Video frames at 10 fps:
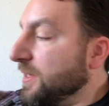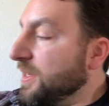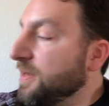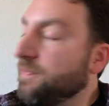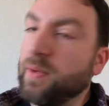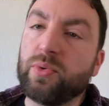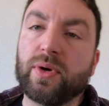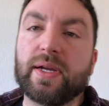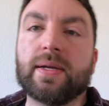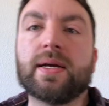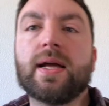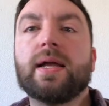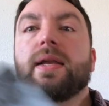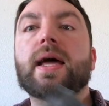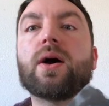in February
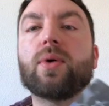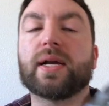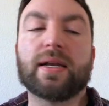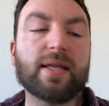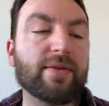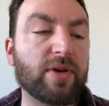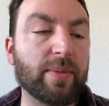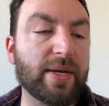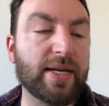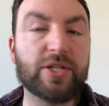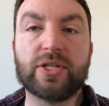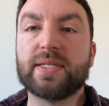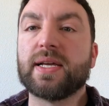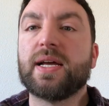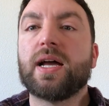now, I got a lot of
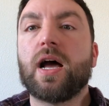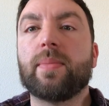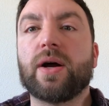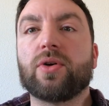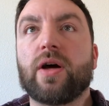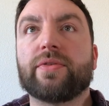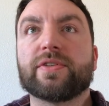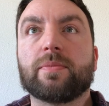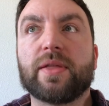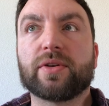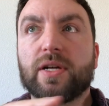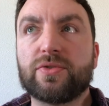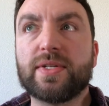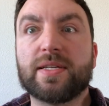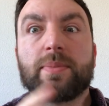recommendations about authors from other
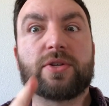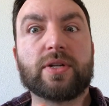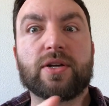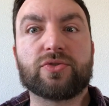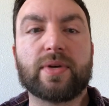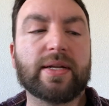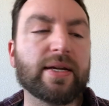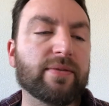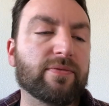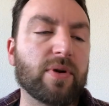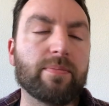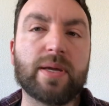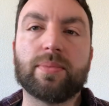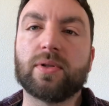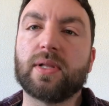countries, especially Australia, from
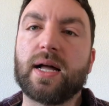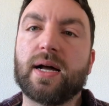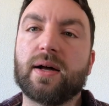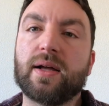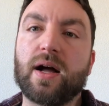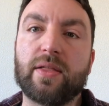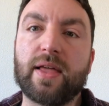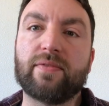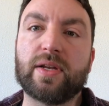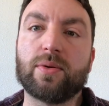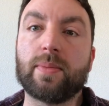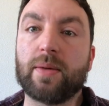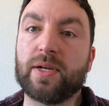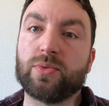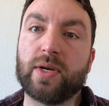people uh, on that video
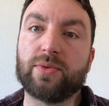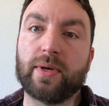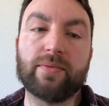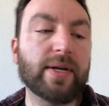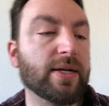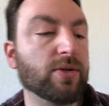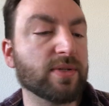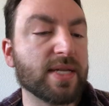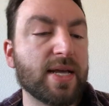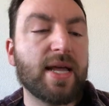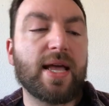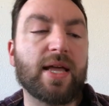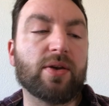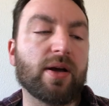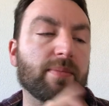about my 2020 reading goals.
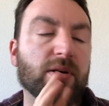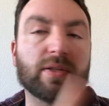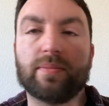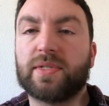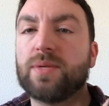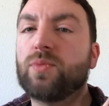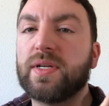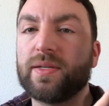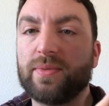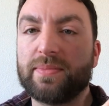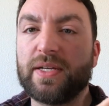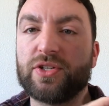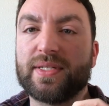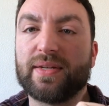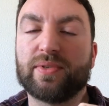And among them, Tim Winton was
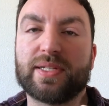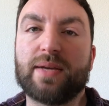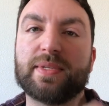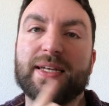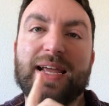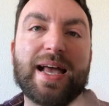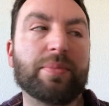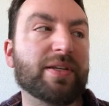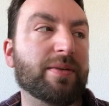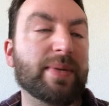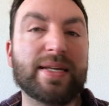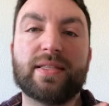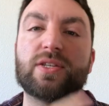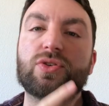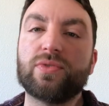mentioned several times. And I happened to be in
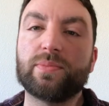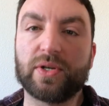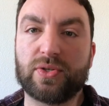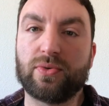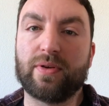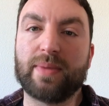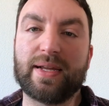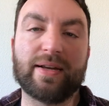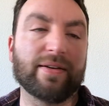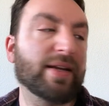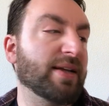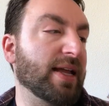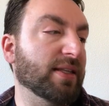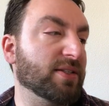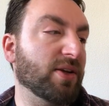the used bookstore in my area
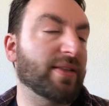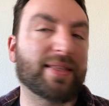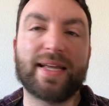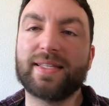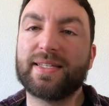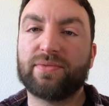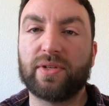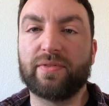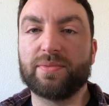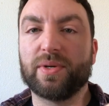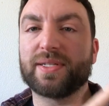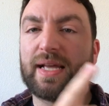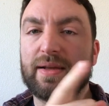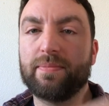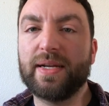and saw that they had several of his books.
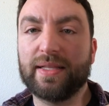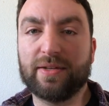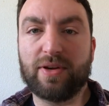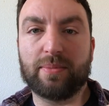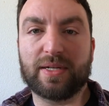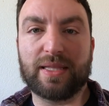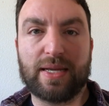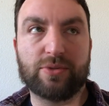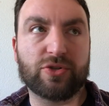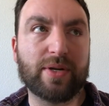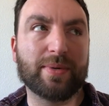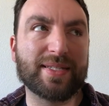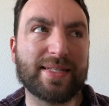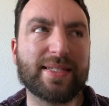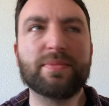I immediately grabbed Cloudstreet because
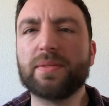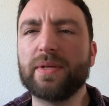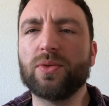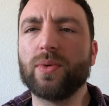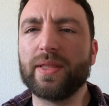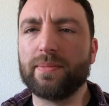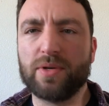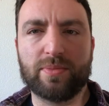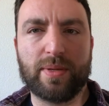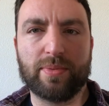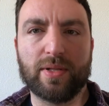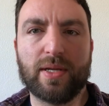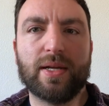that seems to be the one that most people